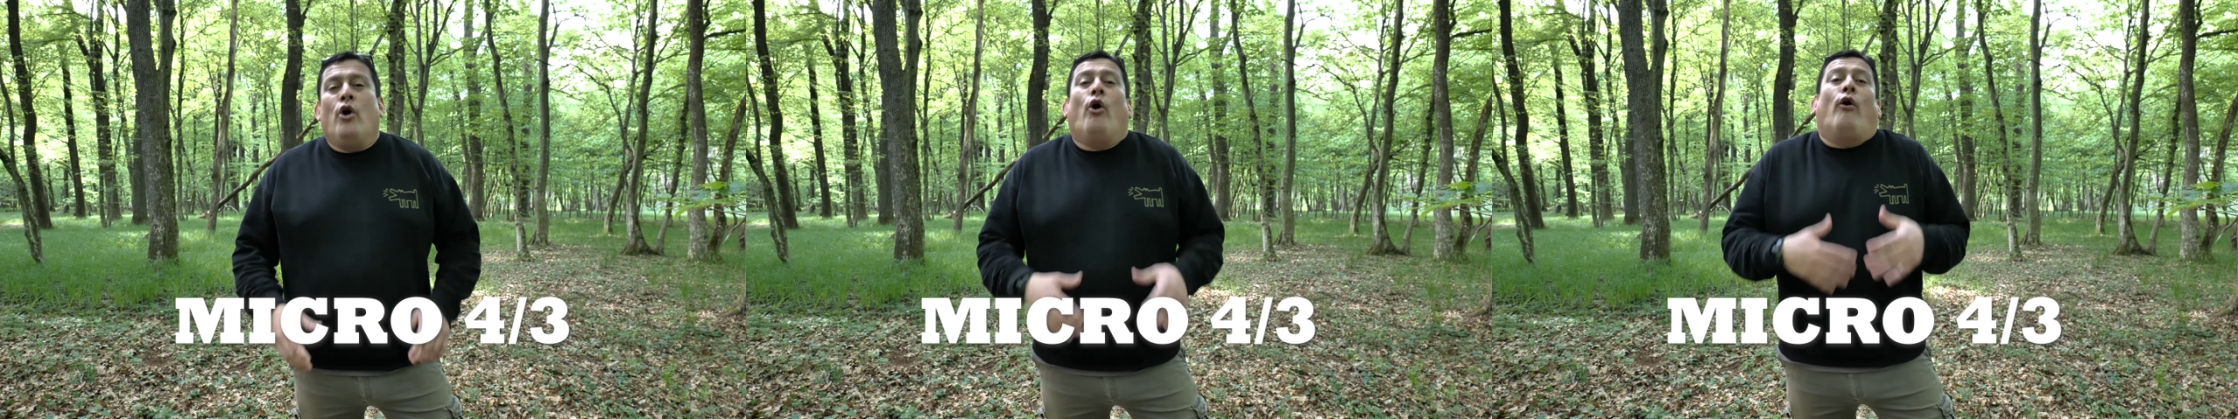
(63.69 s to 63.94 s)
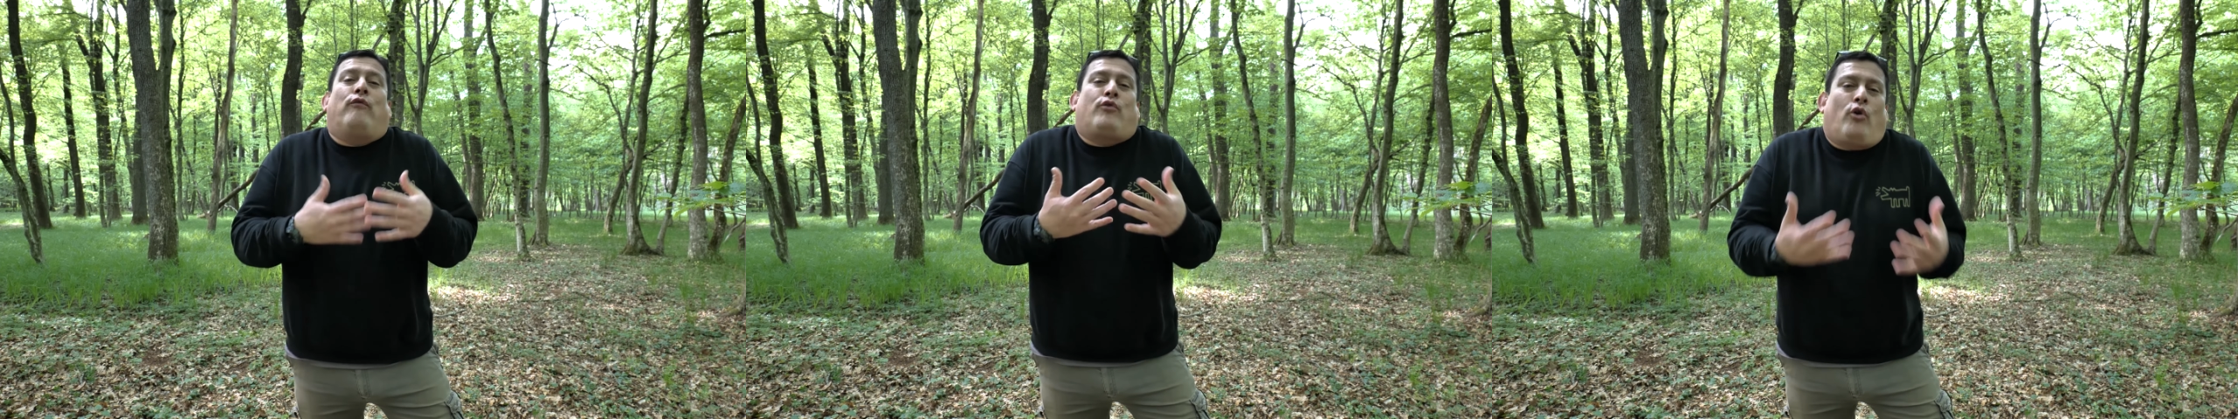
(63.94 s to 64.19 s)

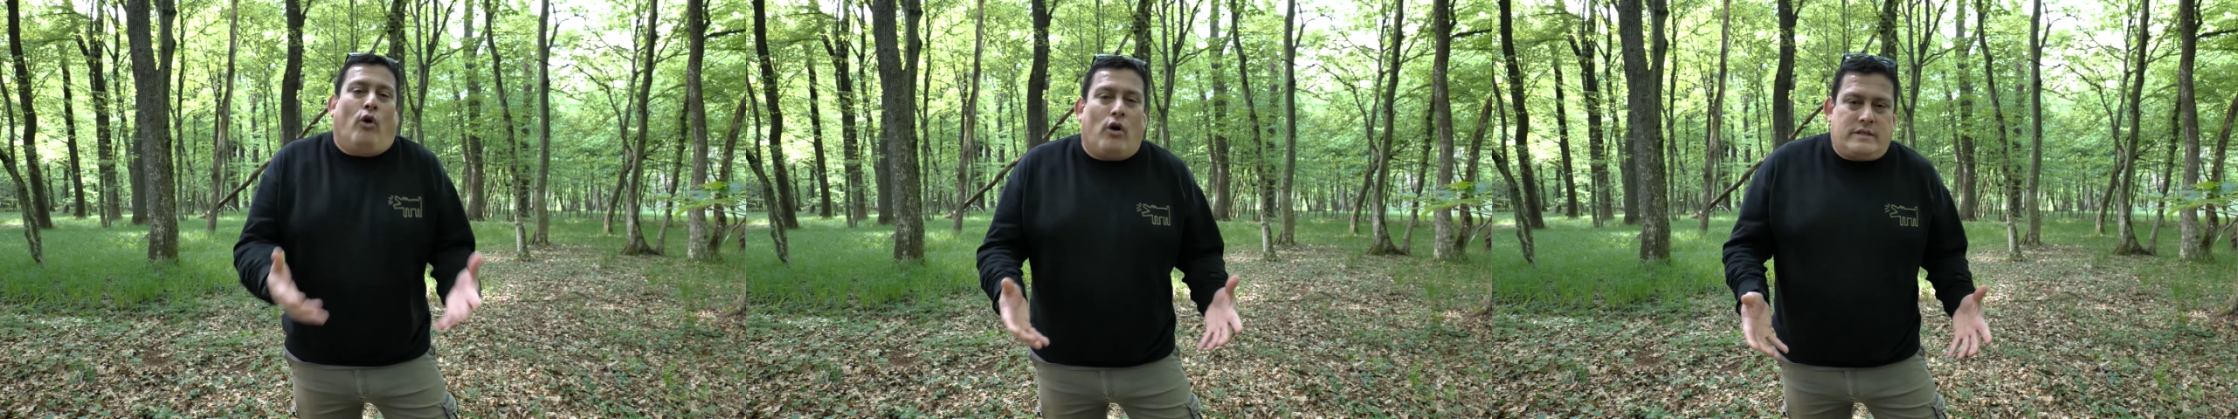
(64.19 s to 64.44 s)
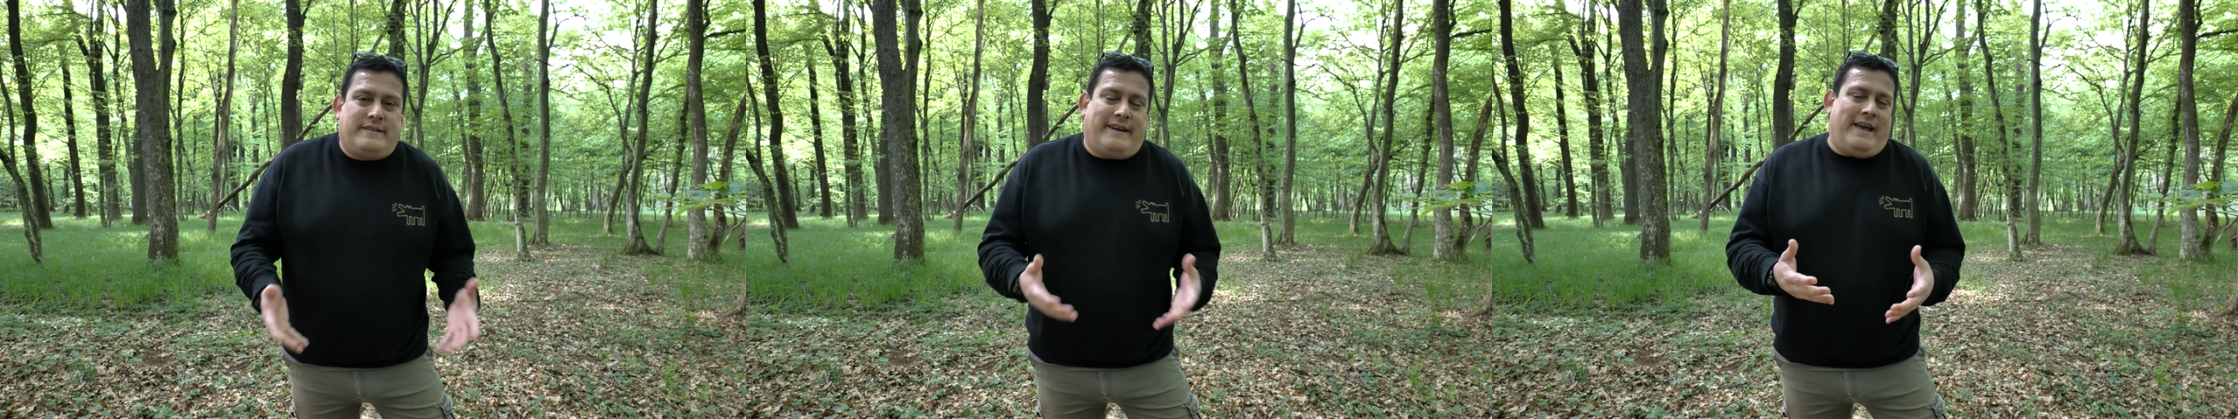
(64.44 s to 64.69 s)
Of
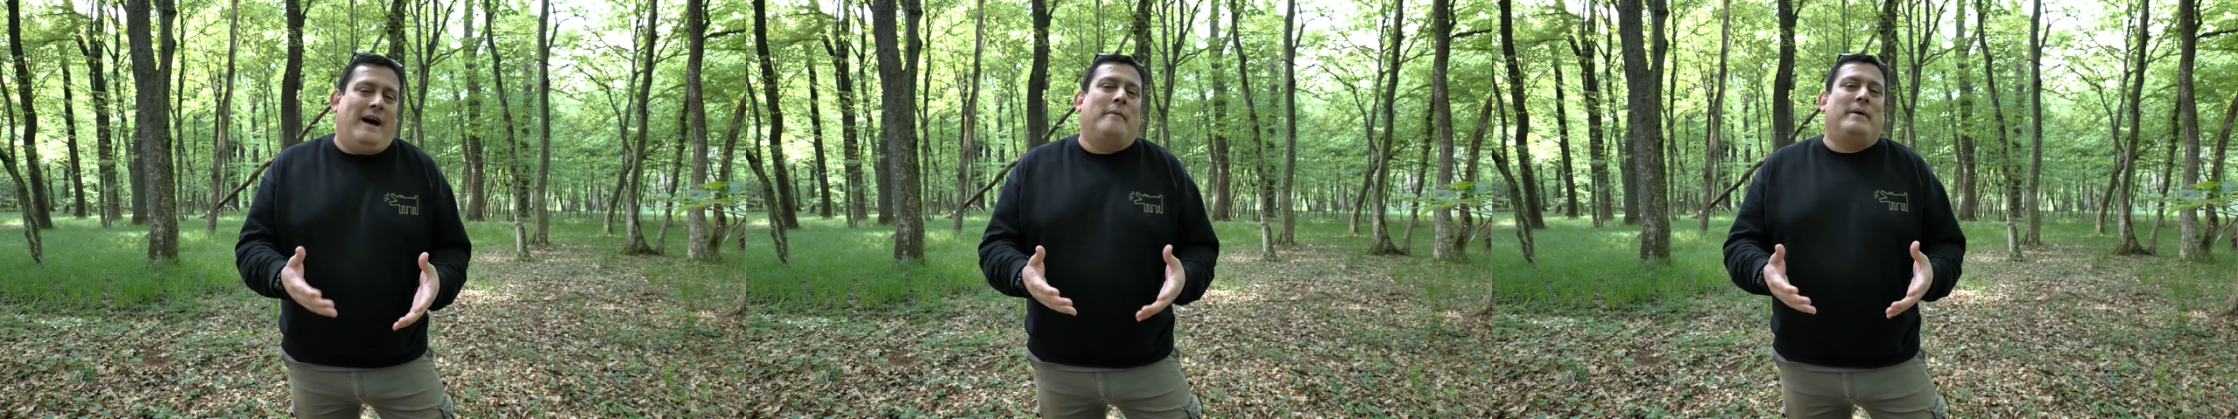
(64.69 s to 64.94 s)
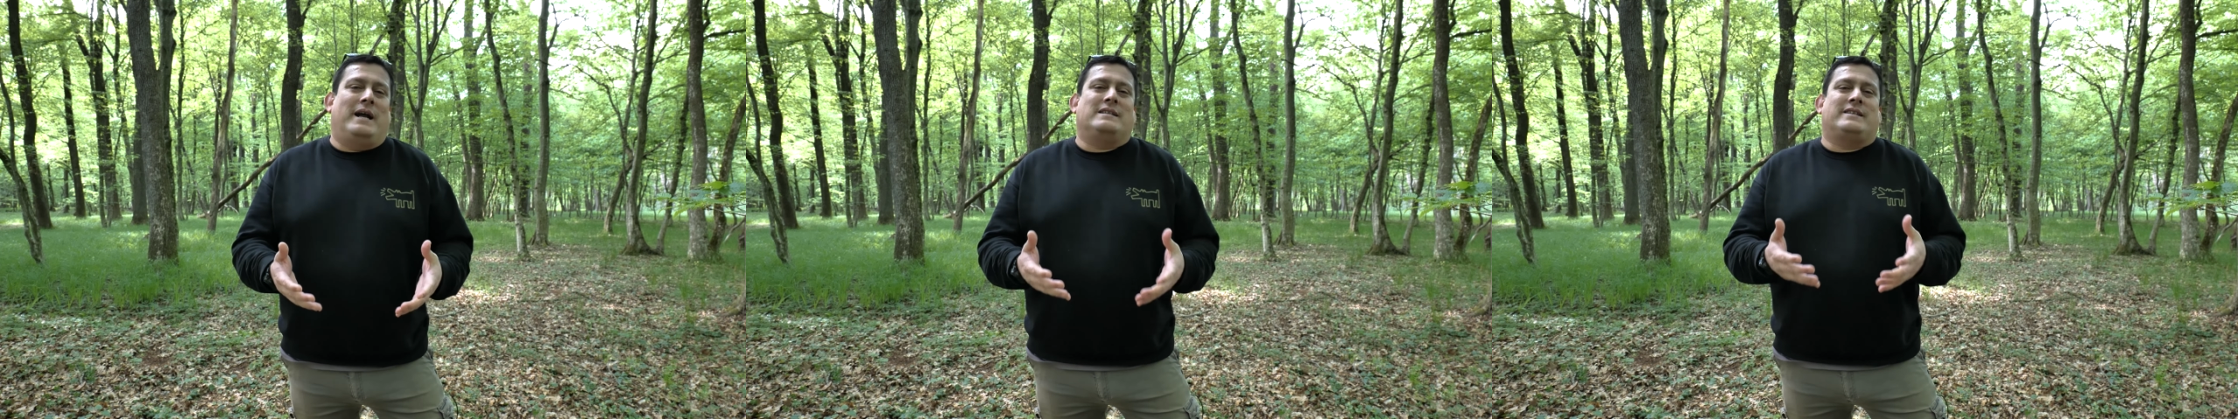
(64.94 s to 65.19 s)
course, the
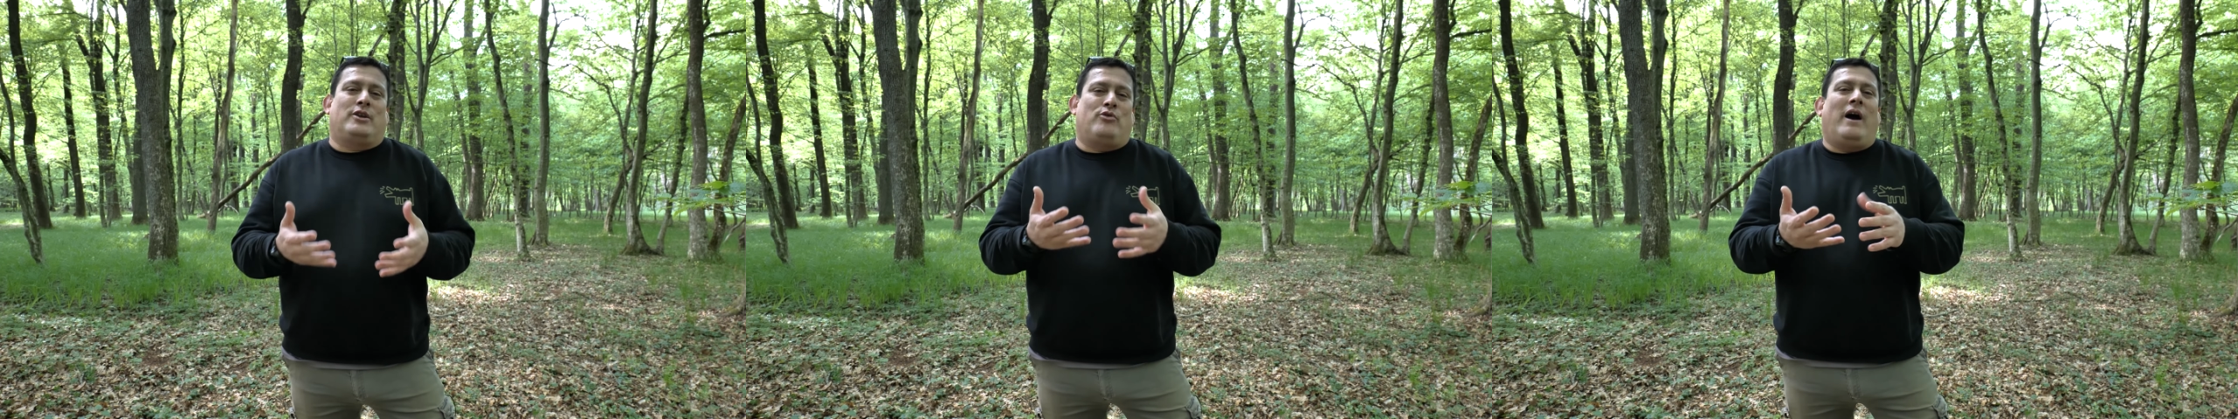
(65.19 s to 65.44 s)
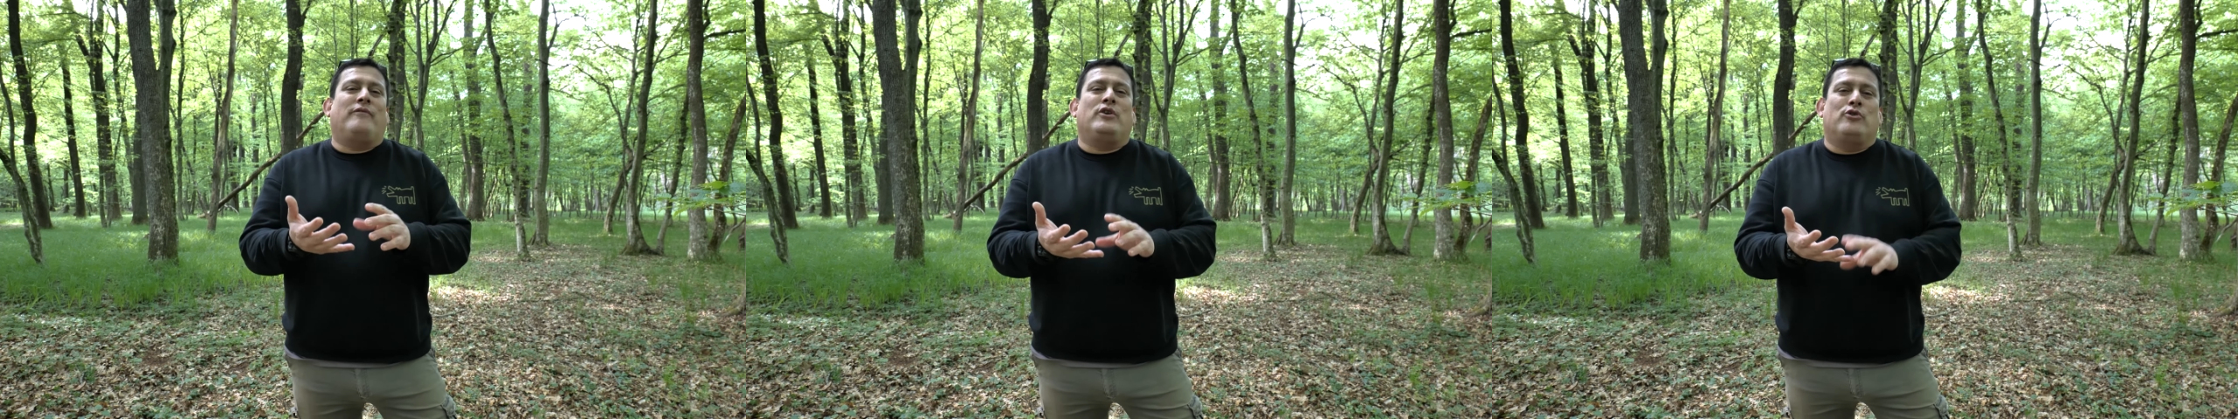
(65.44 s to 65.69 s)
cameras that you
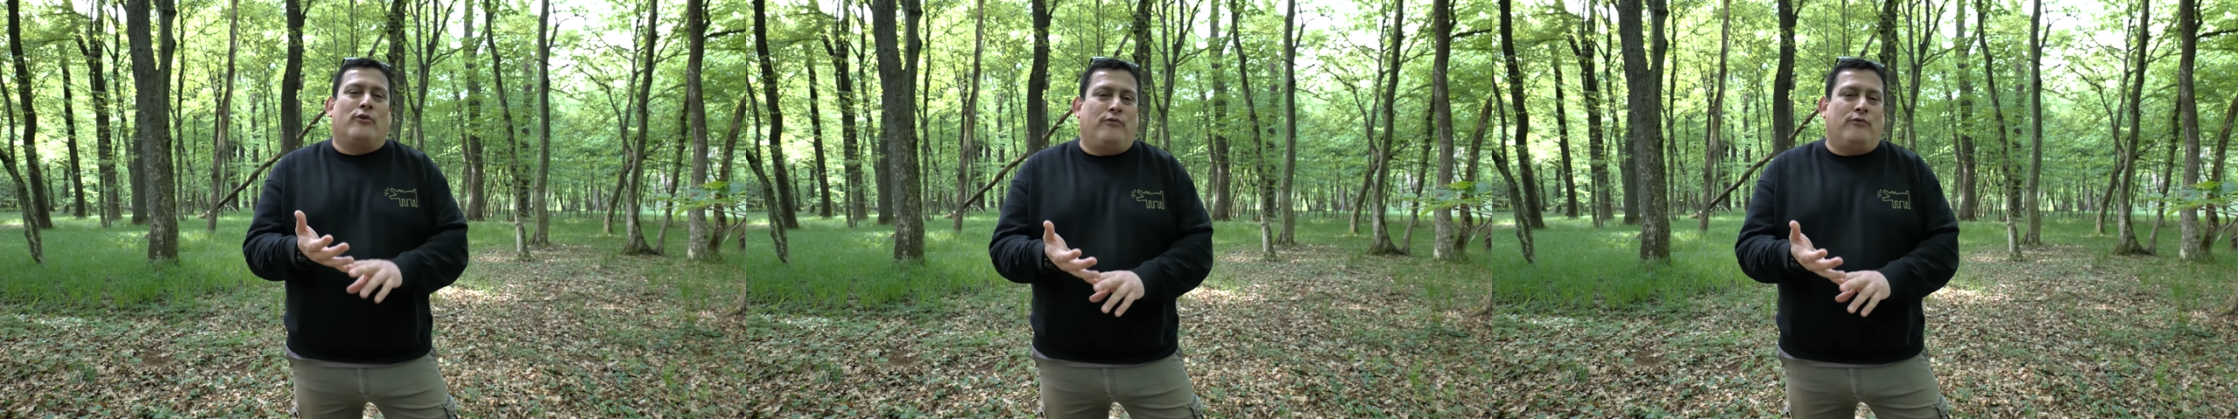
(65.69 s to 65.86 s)
have in your